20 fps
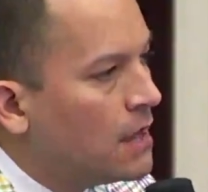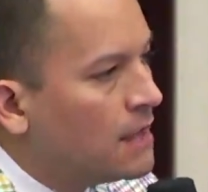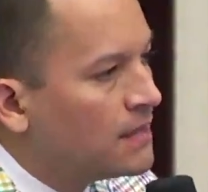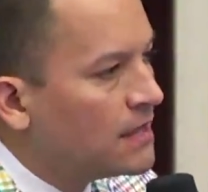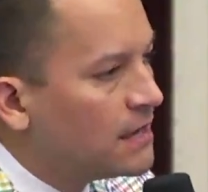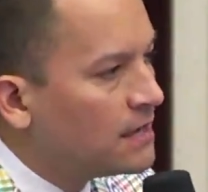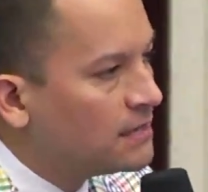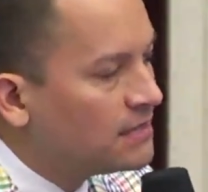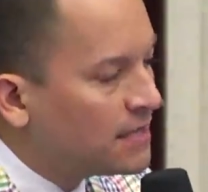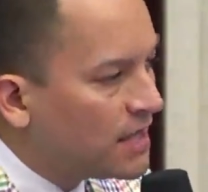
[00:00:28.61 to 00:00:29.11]

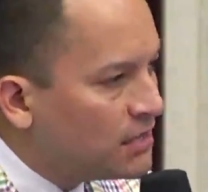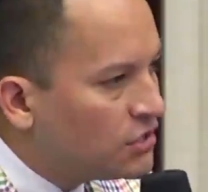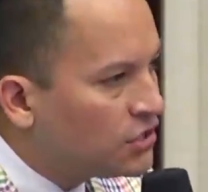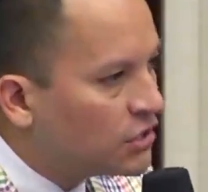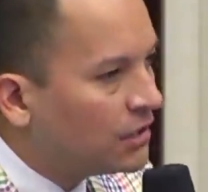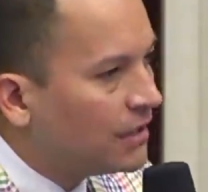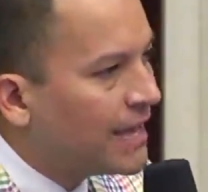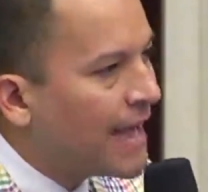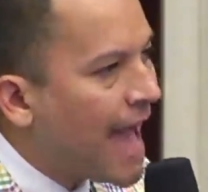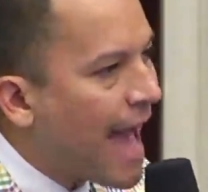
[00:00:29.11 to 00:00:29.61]
that
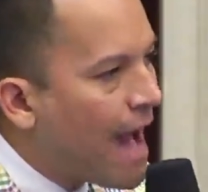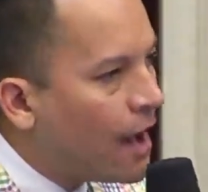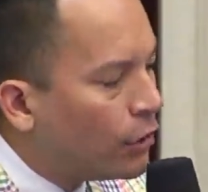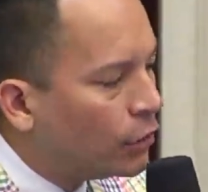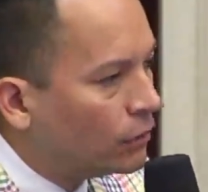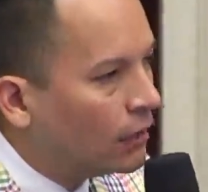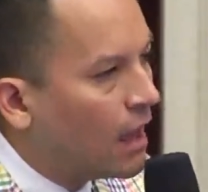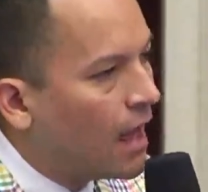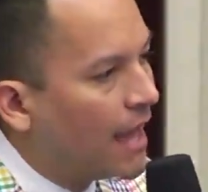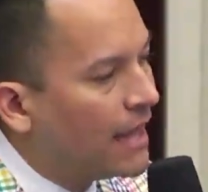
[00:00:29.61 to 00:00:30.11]
essentially
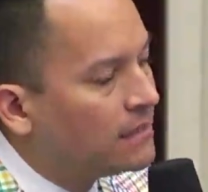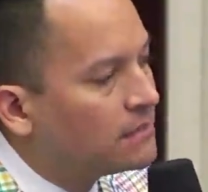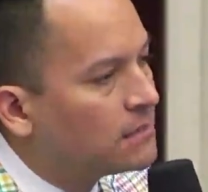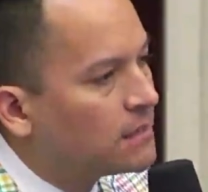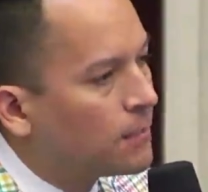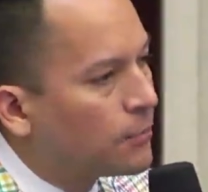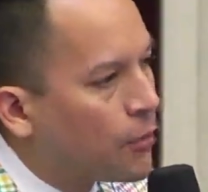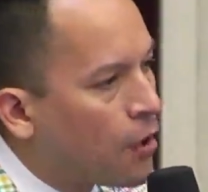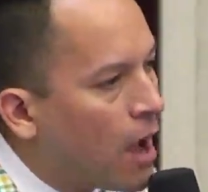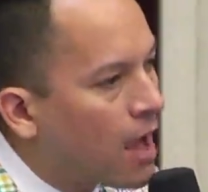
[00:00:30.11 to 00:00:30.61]
outlines
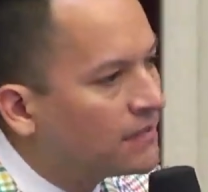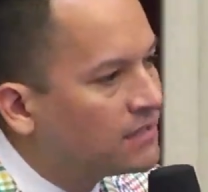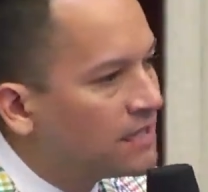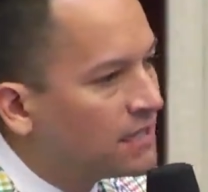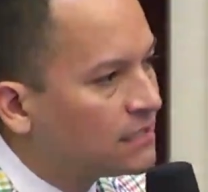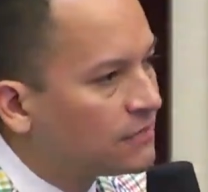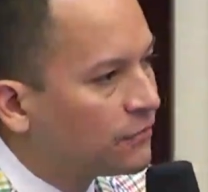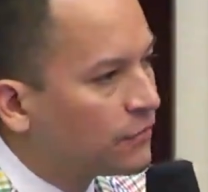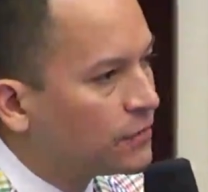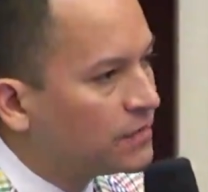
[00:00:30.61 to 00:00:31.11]
the
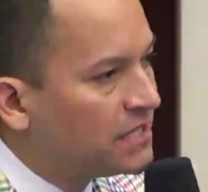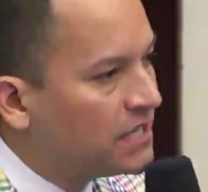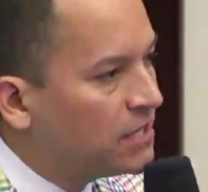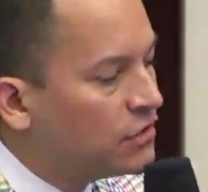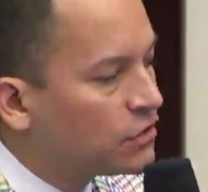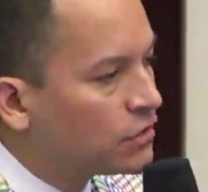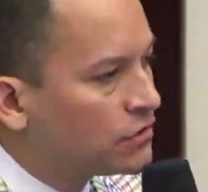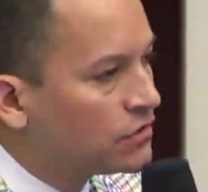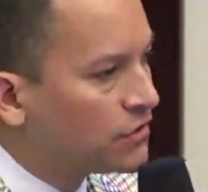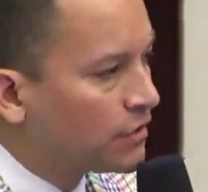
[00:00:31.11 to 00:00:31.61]
process for
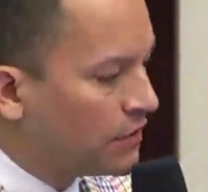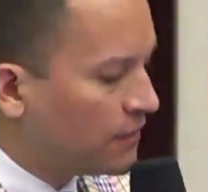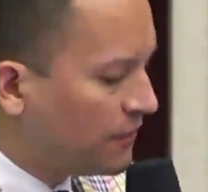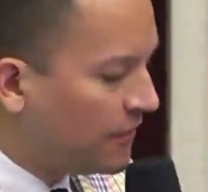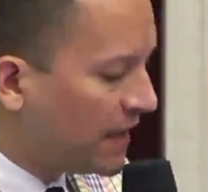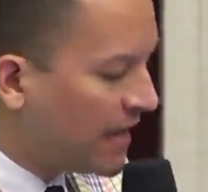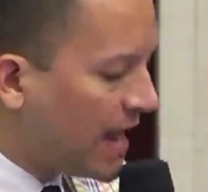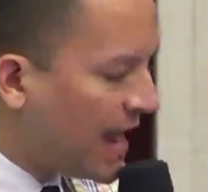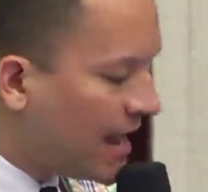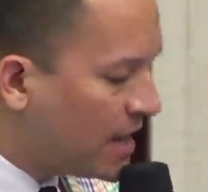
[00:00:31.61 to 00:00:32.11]
teacher
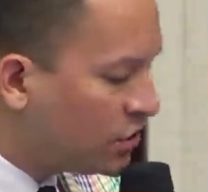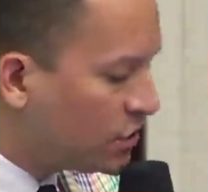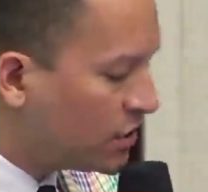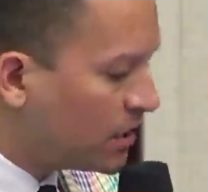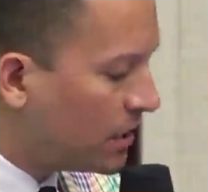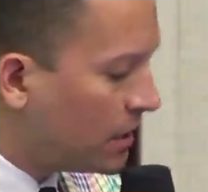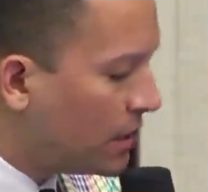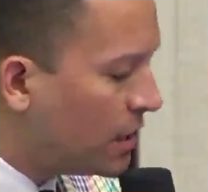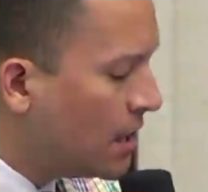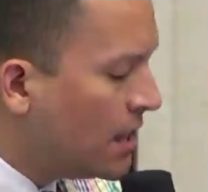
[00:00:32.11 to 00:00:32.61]

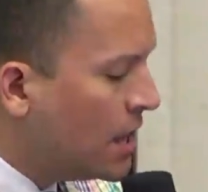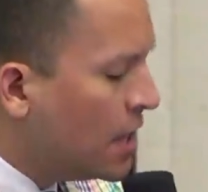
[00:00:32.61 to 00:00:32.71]
certification.